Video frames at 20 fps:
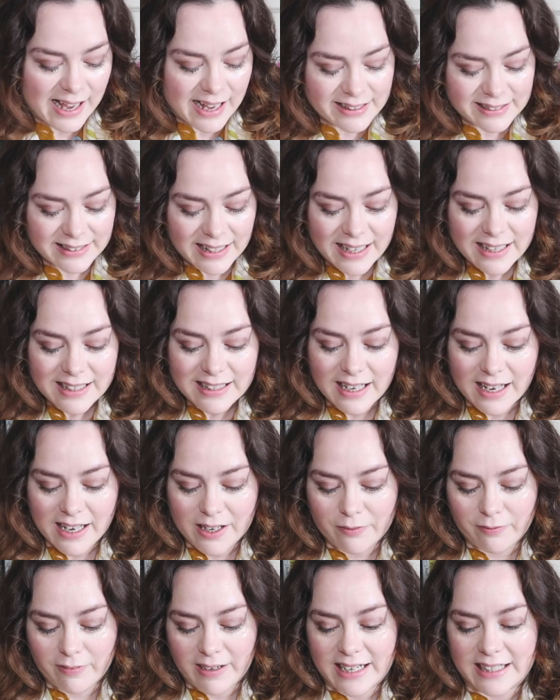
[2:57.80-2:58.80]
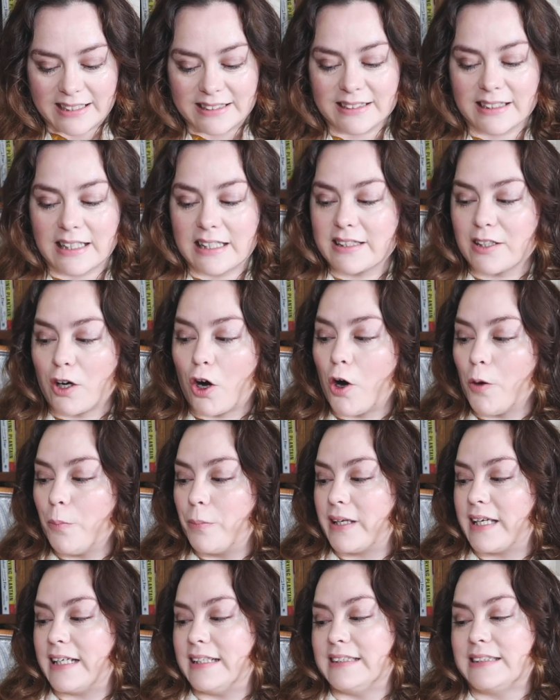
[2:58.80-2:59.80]
And then I read The
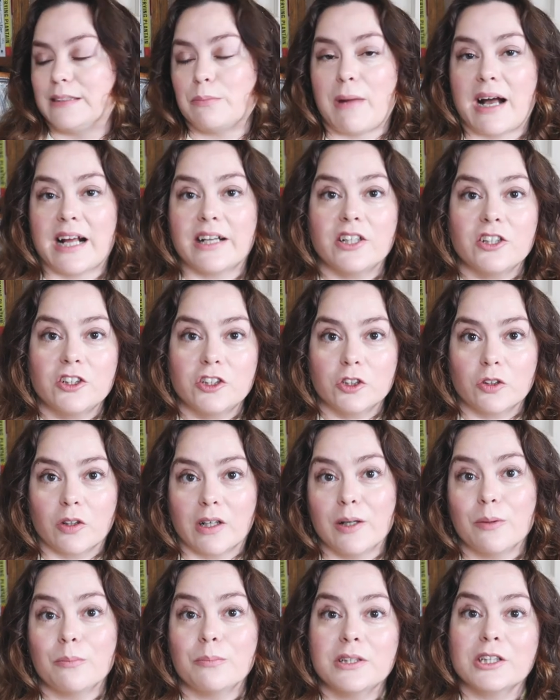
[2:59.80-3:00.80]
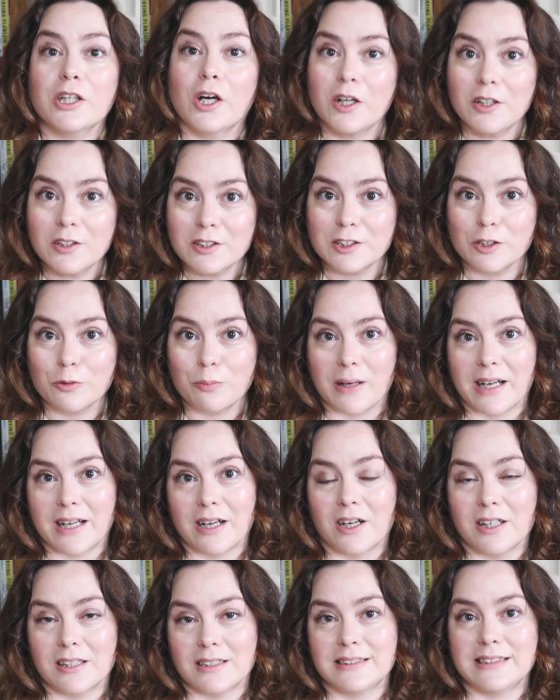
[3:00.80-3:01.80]
Hopkins Manuscript, also by
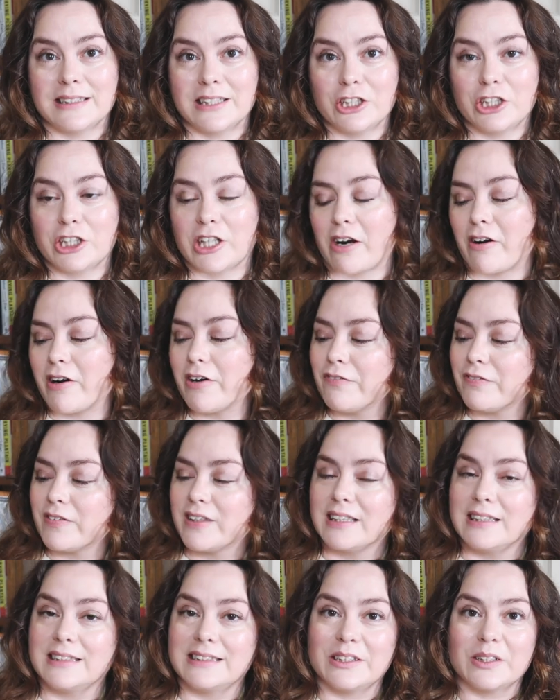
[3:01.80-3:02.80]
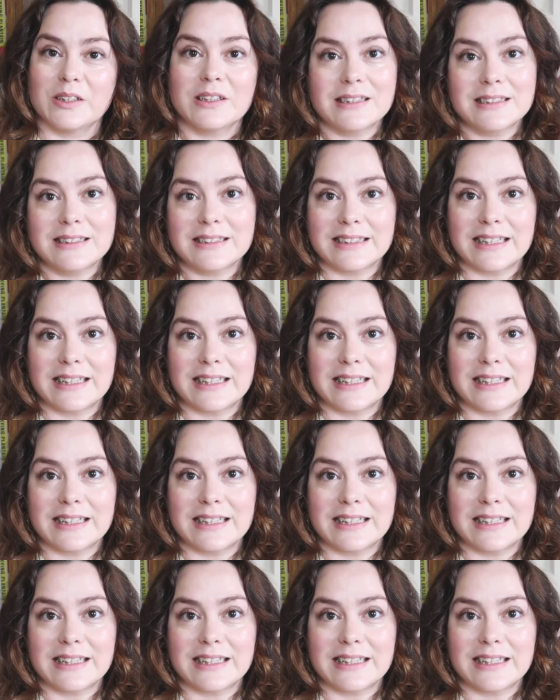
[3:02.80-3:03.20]
R.C. Sheriff. And as you can